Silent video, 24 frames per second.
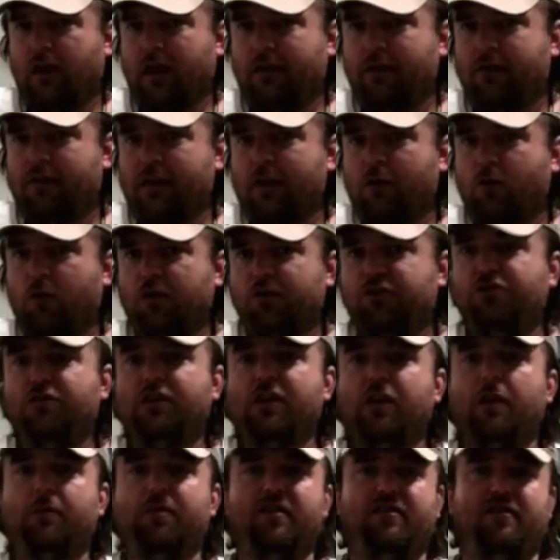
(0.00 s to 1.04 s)
I think once you
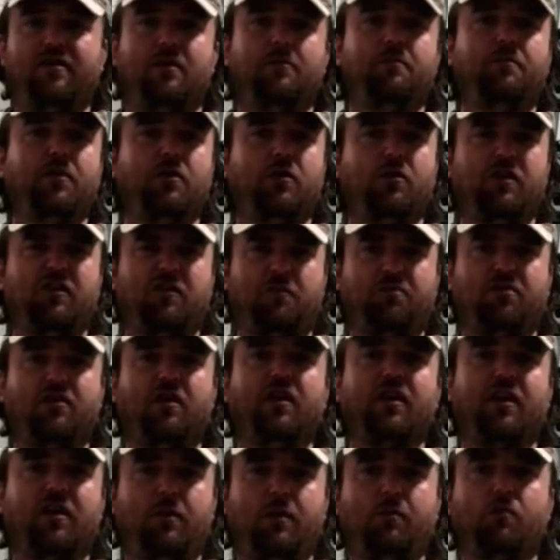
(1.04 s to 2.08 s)
get up to tempo, it's
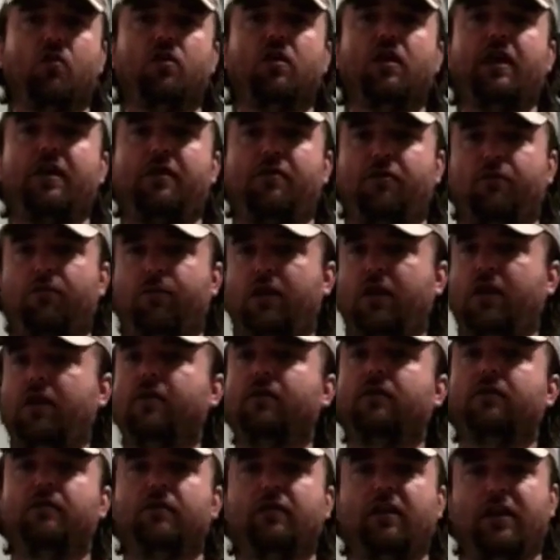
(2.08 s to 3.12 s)
probably going to be more like 3,
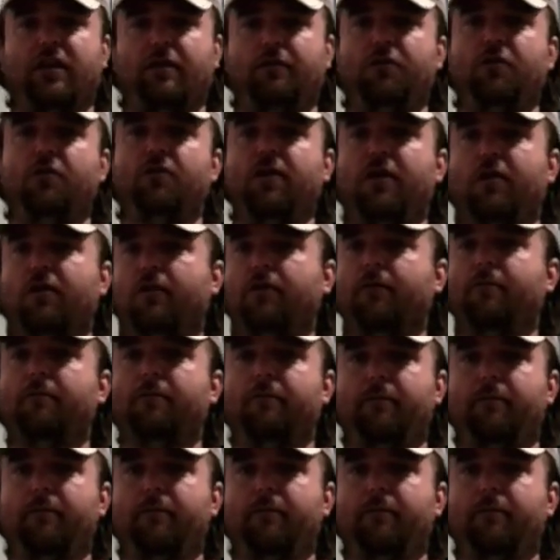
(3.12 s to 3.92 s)
like if you're here.